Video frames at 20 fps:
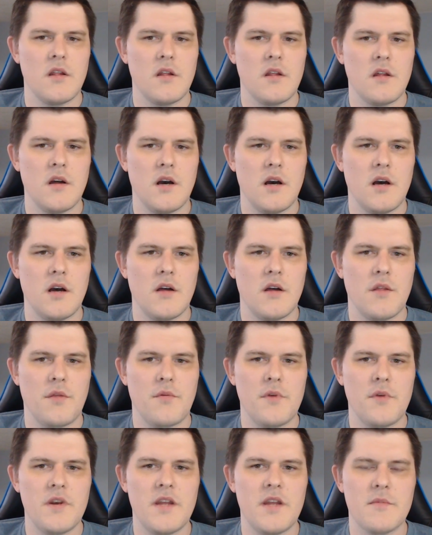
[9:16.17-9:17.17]

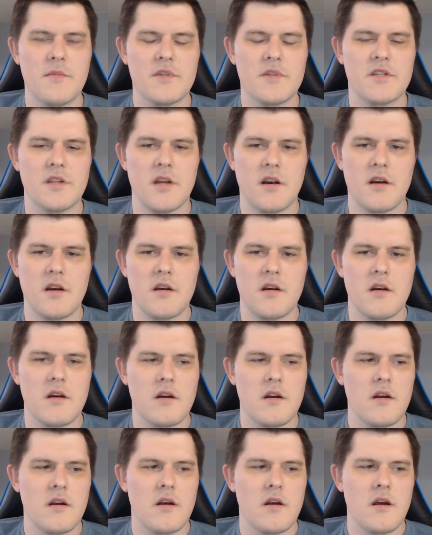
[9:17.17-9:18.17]
3 damage there,
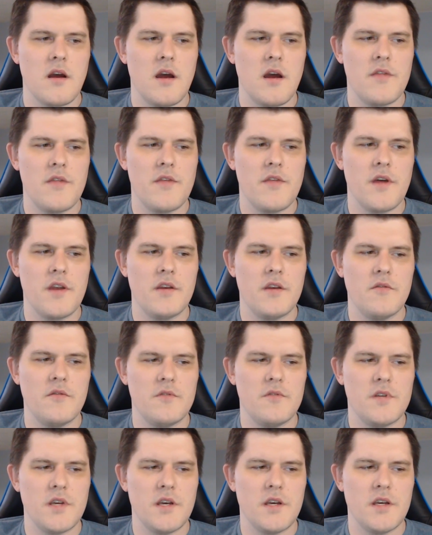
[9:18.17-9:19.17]
and then you
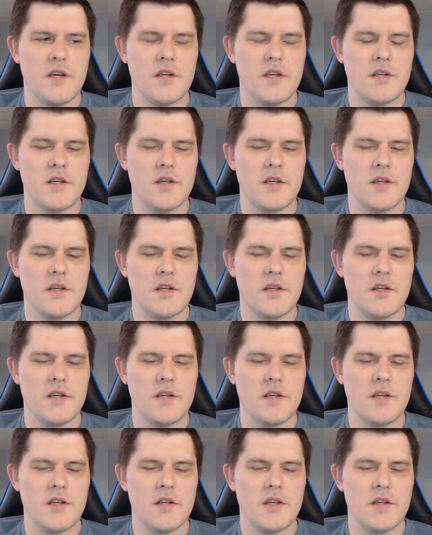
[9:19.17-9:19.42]
did